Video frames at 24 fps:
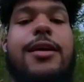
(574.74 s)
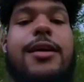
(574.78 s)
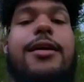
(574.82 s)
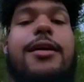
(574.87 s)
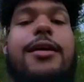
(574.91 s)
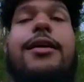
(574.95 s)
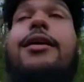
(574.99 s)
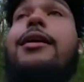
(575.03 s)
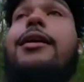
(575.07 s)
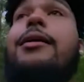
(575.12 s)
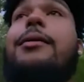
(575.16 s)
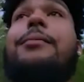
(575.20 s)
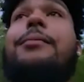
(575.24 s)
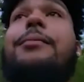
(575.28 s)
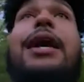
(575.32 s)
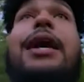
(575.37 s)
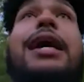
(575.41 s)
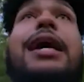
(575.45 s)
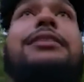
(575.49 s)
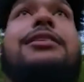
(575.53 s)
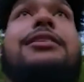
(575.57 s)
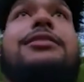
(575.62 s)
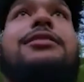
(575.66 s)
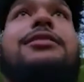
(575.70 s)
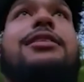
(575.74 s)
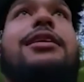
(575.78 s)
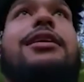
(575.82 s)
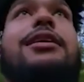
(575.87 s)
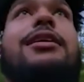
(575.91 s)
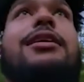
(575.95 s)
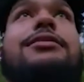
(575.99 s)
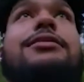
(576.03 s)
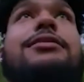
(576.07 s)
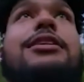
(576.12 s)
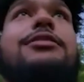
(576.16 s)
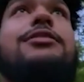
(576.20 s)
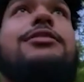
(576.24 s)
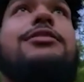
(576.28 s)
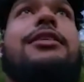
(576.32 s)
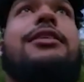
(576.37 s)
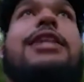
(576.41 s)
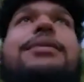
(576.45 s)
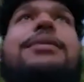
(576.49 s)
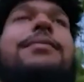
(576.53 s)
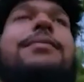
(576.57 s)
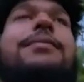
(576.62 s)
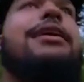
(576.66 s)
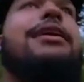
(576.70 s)
Man, just to keep my
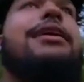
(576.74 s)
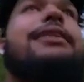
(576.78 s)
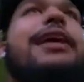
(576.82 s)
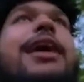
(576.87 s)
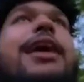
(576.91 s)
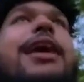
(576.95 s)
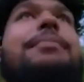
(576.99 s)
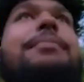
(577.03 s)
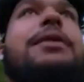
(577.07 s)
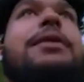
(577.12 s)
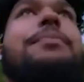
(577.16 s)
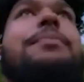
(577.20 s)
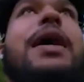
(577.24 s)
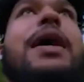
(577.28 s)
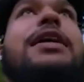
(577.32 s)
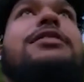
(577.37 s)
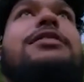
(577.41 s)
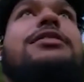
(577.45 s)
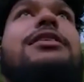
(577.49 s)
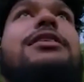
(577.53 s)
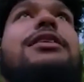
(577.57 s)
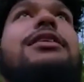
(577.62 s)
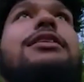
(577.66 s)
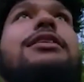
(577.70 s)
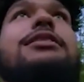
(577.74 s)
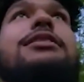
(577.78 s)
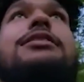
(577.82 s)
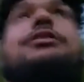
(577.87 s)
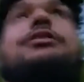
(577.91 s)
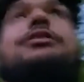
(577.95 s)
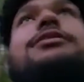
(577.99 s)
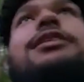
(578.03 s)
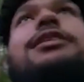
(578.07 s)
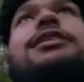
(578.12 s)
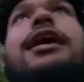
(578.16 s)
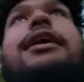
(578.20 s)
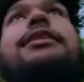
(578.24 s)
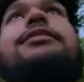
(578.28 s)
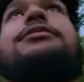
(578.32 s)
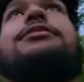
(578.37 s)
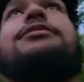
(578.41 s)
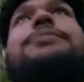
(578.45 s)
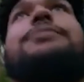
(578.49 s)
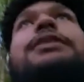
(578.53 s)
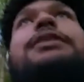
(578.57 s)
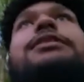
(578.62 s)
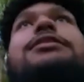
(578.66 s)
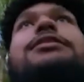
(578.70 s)
head down, be patient, and just, like, to
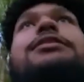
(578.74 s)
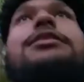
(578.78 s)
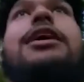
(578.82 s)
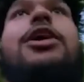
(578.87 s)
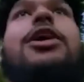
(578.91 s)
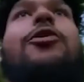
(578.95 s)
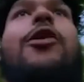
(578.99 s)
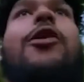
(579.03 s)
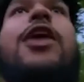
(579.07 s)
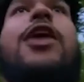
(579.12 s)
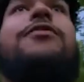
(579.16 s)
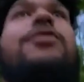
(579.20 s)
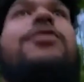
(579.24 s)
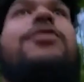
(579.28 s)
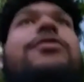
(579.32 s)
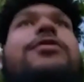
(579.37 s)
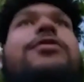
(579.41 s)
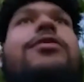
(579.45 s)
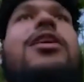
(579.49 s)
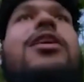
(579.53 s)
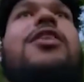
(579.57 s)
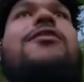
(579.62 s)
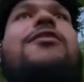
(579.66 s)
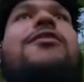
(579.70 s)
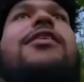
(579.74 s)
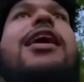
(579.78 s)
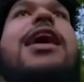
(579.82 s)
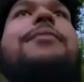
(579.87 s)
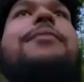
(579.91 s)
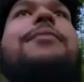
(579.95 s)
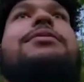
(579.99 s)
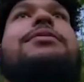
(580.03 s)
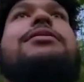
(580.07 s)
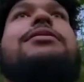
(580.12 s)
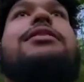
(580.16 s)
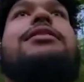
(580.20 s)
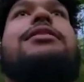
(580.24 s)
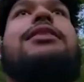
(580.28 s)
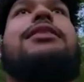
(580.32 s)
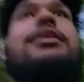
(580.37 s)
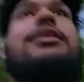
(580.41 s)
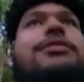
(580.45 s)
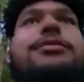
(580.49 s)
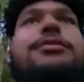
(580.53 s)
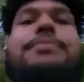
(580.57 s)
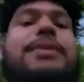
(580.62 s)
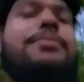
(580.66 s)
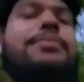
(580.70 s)
be just, like, grateful for whatever happens, and
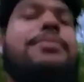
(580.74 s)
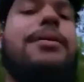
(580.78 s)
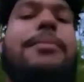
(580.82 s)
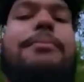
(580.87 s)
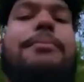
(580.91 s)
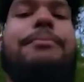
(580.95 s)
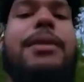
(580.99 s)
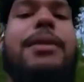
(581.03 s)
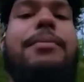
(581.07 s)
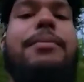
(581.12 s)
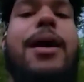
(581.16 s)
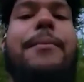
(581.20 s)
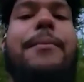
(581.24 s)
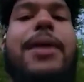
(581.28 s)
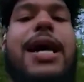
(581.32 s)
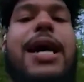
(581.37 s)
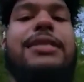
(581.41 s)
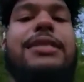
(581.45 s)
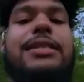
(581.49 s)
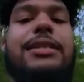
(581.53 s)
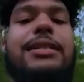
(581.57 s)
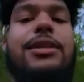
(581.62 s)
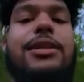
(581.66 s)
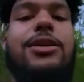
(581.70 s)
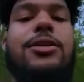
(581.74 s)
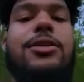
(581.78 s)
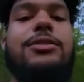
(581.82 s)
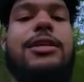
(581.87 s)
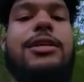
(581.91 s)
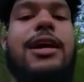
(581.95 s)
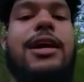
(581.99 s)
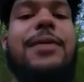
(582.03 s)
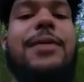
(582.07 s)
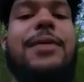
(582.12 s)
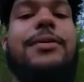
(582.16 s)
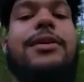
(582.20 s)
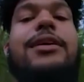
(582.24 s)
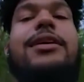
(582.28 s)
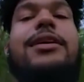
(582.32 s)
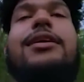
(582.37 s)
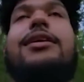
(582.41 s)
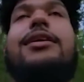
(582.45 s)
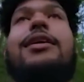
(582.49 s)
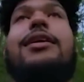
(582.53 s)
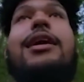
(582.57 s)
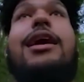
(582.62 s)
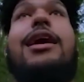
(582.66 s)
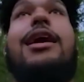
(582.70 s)
that's been my mindset the whole time, and
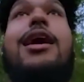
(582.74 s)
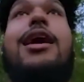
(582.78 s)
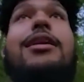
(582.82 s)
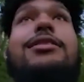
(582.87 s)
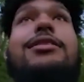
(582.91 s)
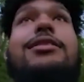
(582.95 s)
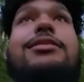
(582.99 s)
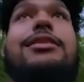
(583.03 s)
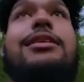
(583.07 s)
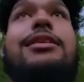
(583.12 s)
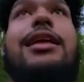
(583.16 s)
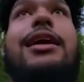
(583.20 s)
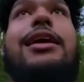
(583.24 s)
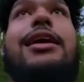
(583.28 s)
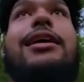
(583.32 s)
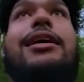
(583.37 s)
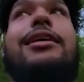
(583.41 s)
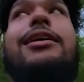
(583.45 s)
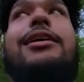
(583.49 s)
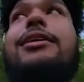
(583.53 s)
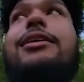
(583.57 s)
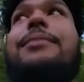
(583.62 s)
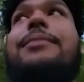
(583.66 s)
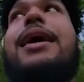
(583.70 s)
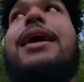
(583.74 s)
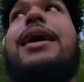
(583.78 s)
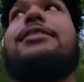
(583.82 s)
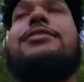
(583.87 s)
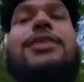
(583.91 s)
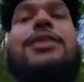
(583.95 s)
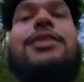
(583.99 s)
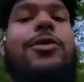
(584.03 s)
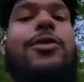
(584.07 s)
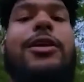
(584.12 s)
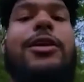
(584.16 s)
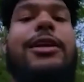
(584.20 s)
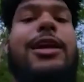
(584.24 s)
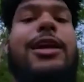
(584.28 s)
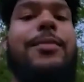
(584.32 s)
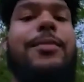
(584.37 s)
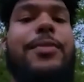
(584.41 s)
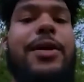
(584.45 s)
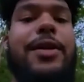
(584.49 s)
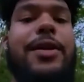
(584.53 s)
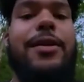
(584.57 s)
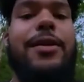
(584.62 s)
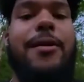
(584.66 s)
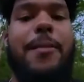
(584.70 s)
honestly, like, couldn't imagine it working out
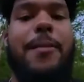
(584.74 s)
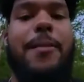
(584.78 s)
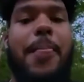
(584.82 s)
better.